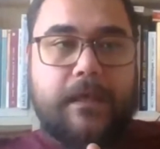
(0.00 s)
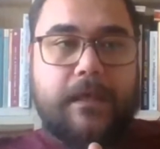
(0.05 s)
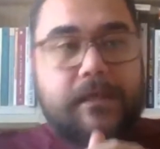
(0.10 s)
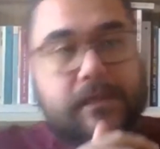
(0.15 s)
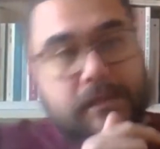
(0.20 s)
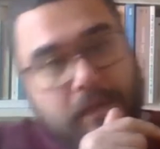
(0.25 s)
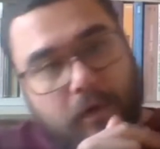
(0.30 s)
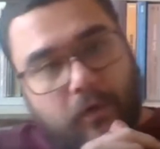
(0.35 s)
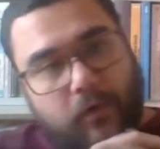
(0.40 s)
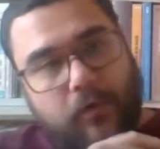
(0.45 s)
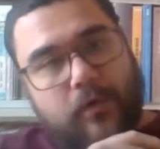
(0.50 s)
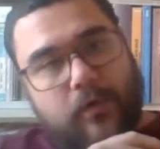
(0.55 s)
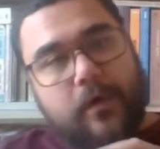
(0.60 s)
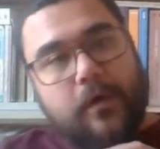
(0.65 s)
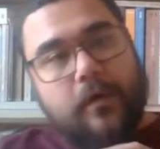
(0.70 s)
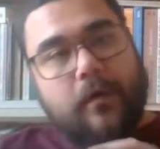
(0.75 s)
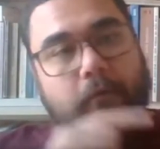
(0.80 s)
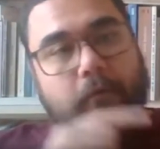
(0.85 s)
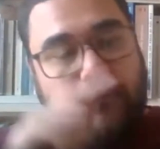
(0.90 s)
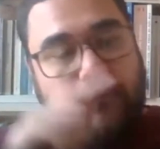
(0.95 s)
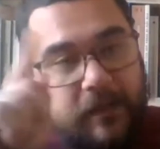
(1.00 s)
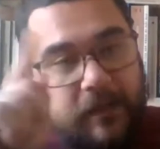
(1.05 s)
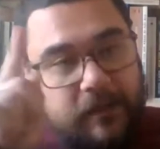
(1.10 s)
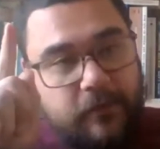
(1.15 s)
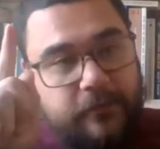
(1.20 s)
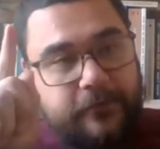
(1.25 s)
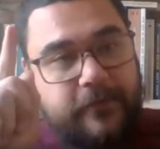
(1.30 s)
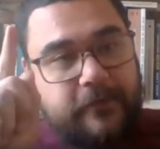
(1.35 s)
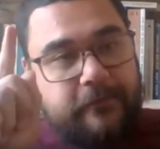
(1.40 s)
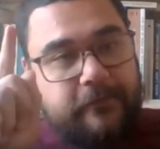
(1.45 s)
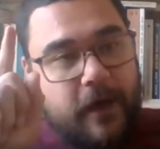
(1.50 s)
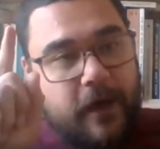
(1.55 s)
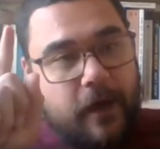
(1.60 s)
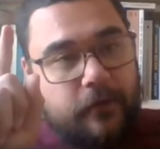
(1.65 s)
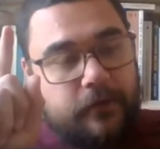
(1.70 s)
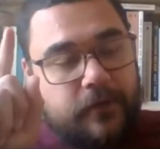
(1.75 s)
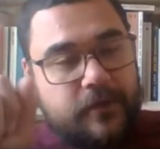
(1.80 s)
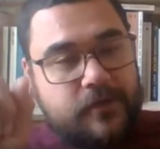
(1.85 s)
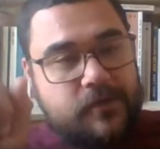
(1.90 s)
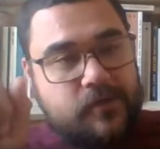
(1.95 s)
So one of the
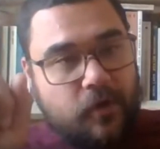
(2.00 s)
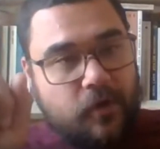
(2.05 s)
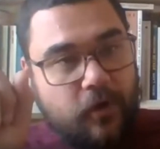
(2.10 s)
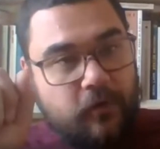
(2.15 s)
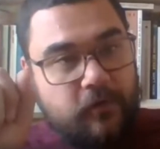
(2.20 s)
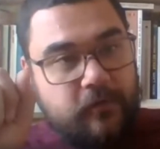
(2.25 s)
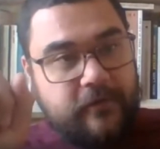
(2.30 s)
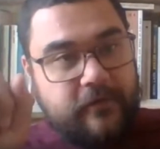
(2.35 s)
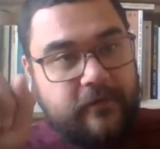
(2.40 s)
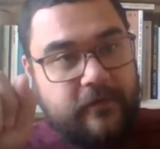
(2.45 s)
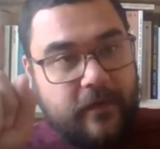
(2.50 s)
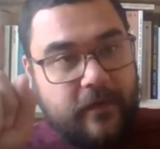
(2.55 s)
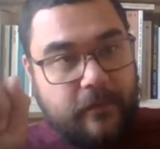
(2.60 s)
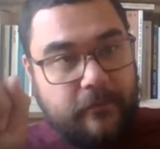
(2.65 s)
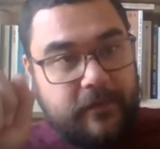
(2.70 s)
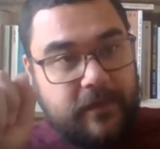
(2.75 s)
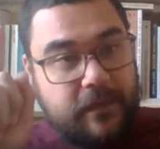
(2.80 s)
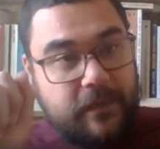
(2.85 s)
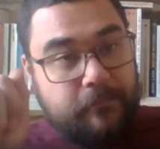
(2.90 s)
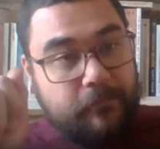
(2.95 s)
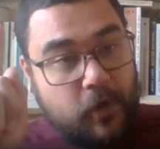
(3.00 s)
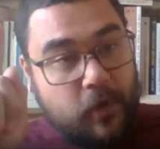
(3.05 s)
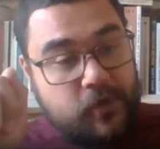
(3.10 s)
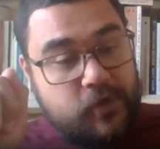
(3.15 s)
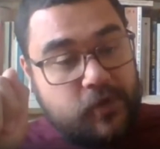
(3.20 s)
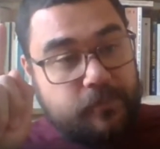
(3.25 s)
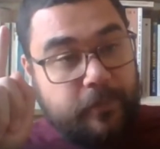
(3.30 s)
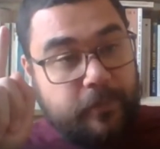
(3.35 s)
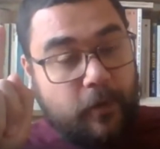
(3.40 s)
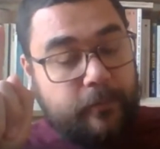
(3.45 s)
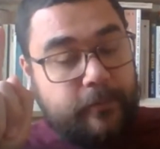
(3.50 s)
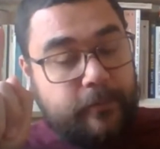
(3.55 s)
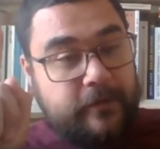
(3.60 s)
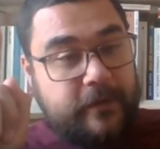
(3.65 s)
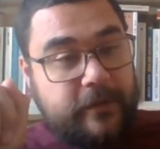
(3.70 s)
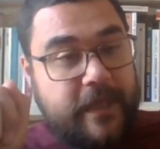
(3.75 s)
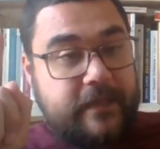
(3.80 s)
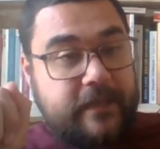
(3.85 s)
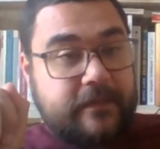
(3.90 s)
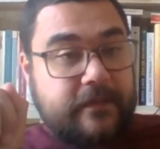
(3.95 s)
founders of the most
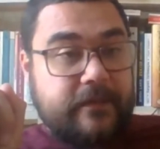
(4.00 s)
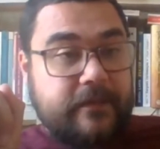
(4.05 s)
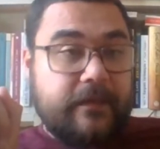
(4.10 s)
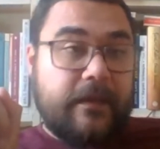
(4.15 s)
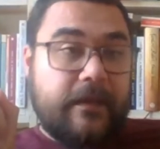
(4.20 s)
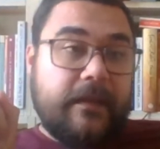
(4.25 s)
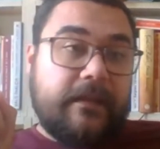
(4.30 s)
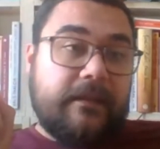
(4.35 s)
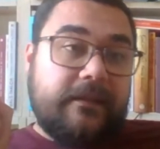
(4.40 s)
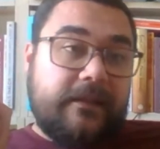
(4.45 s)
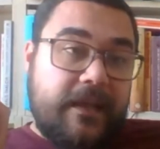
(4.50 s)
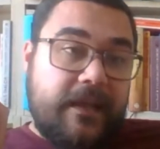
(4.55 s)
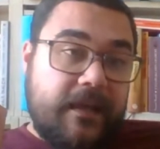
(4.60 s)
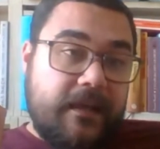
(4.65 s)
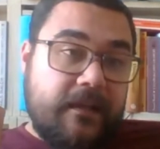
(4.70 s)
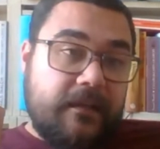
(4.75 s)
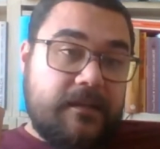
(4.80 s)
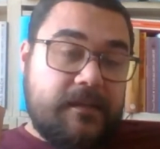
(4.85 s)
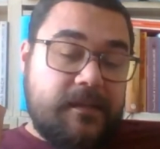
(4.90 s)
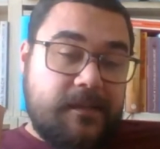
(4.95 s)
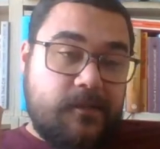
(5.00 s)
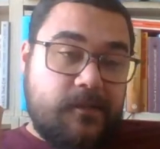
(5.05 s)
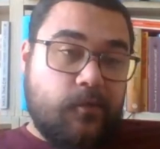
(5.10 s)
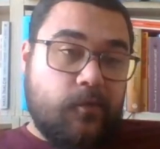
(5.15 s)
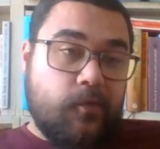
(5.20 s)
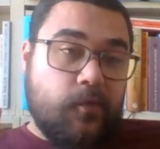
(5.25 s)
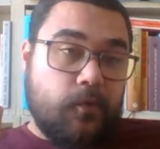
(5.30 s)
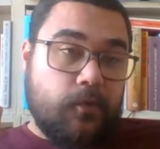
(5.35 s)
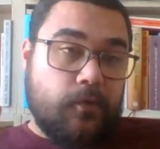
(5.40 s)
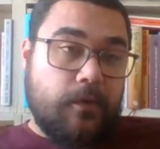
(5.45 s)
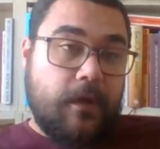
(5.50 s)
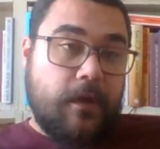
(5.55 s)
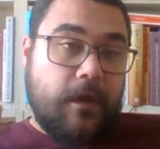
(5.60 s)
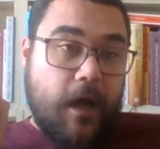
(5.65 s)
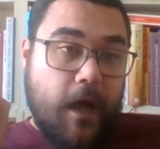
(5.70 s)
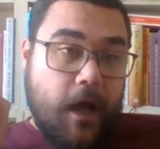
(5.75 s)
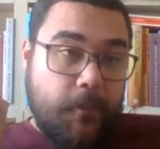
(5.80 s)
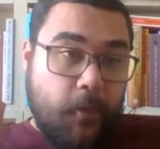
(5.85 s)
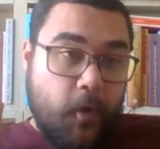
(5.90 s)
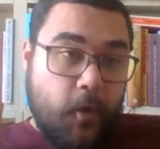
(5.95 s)
populated legal school
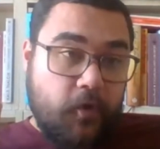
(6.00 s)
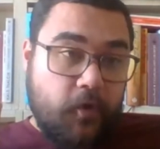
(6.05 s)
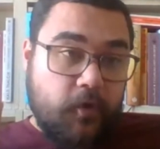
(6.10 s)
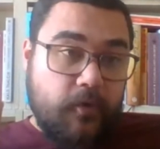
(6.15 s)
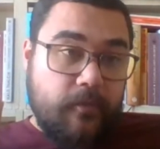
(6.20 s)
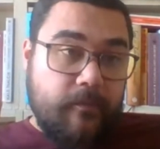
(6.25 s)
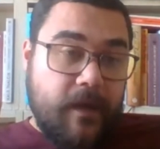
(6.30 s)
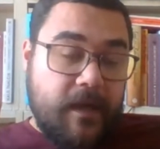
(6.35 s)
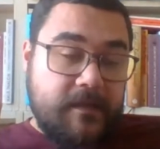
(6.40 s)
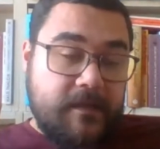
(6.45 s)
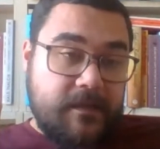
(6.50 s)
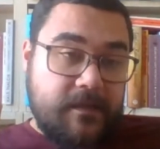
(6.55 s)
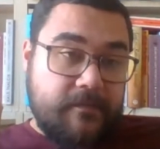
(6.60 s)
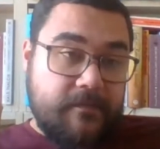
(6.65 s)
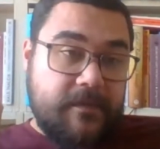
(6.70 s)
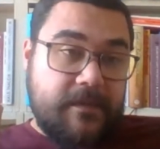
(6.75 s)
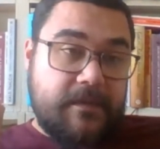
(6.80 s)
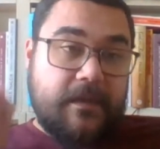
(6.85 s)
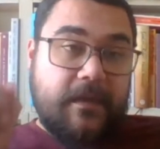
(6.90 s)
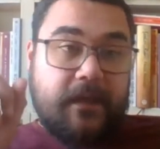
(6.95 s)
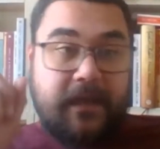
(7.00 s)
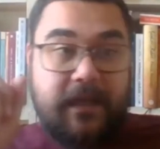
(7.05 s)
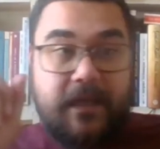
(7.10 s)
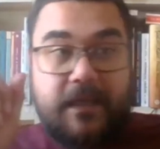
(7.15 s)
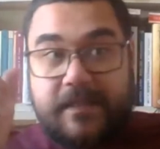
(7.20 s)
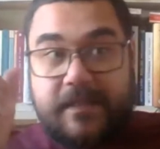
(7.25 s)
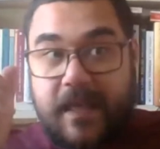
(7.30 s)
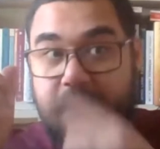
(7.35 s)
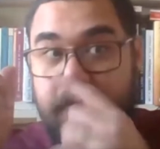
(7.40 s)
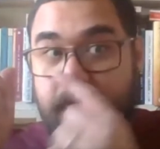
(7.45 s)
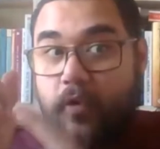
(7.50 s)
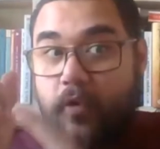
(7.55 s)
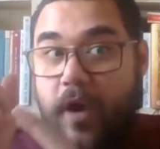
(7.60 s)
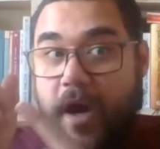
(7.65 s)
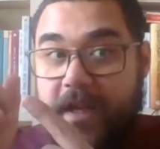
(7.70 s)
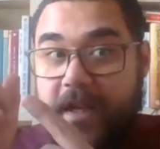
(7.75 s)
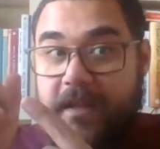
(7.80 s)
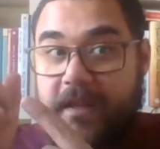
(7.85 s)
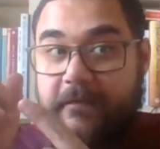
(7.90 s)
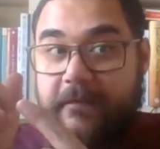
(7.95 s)
among the Muslims is Abu
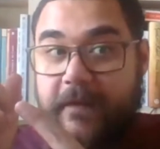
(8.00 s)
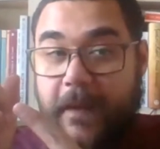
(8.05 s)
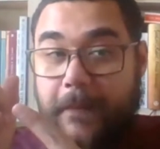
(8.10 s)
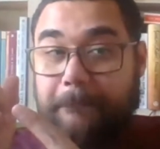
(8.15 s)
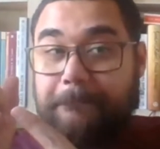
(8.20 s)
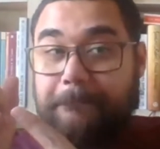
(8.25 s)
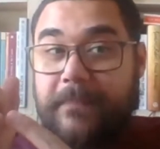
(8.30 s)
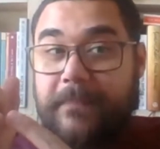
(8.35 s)
Hanifa.